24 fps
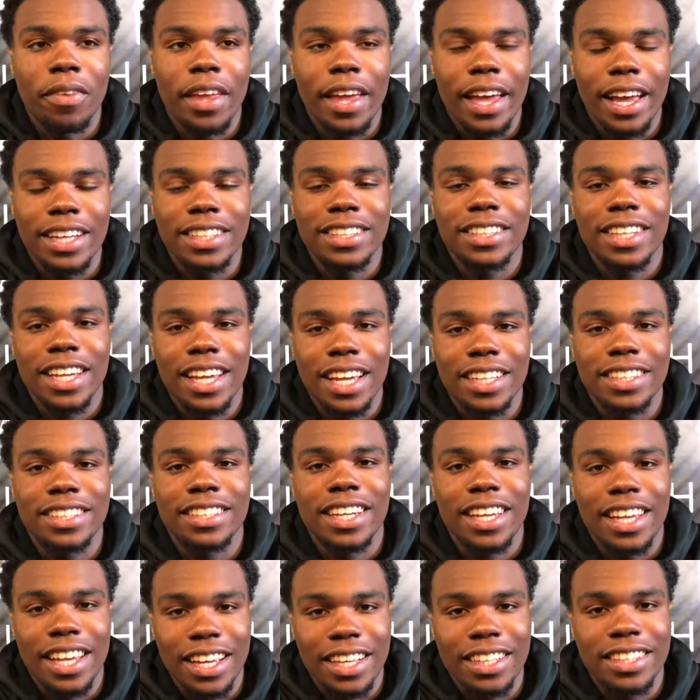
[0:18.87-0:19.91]

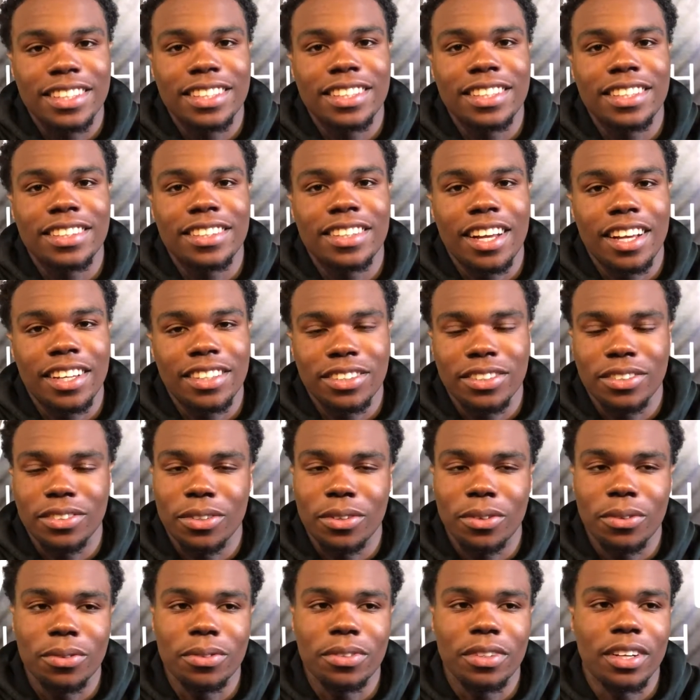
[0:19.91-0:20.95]
XXXTentacion,
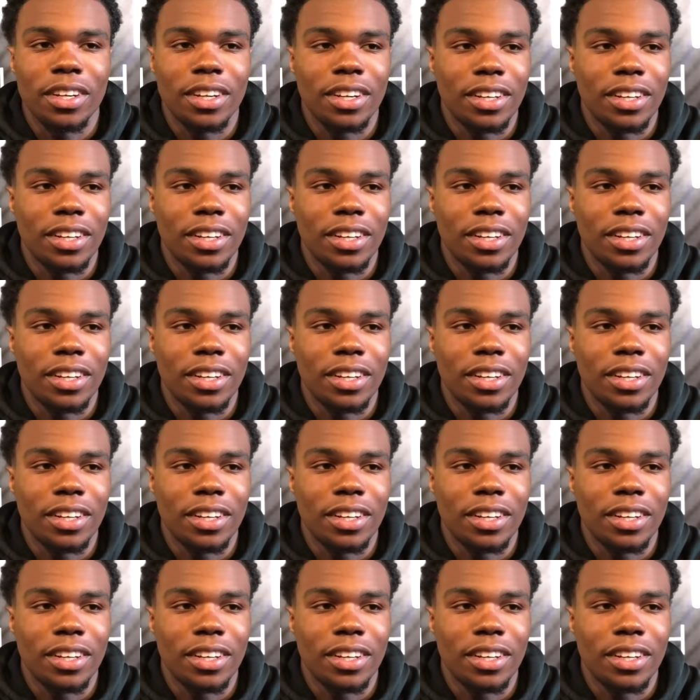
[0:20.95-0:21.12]
you